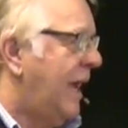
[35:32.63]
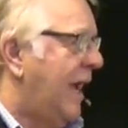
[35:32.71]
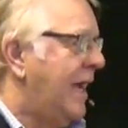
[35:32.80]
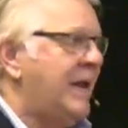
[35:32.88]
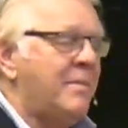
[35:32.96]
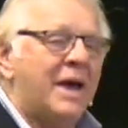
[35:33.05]

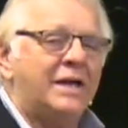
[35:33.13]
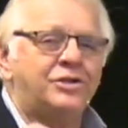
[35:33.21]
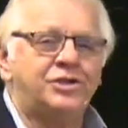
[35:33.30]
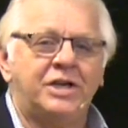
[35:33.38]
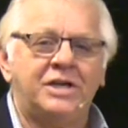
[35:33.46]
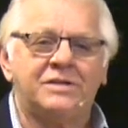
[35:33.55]
and he met
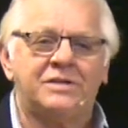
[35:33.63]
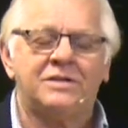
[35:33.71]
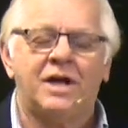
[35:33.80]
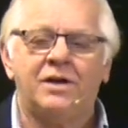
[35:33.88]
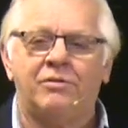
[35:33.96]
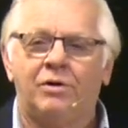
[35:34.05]
Jesus
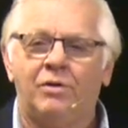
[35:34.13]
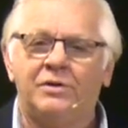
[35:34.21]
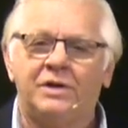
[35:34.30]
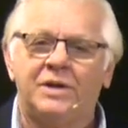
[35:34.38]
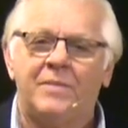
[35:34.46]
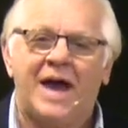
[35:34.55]
on the road
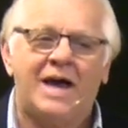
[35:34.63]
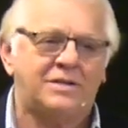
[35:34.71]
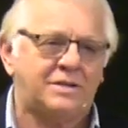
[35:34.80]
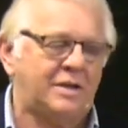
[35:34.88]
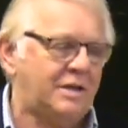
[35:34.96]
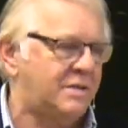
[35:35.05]
to
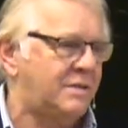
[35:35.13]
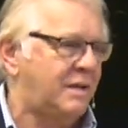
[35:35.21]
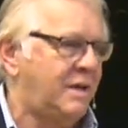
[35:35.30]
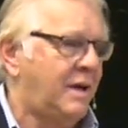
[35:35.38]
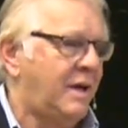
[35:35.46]
Damascus,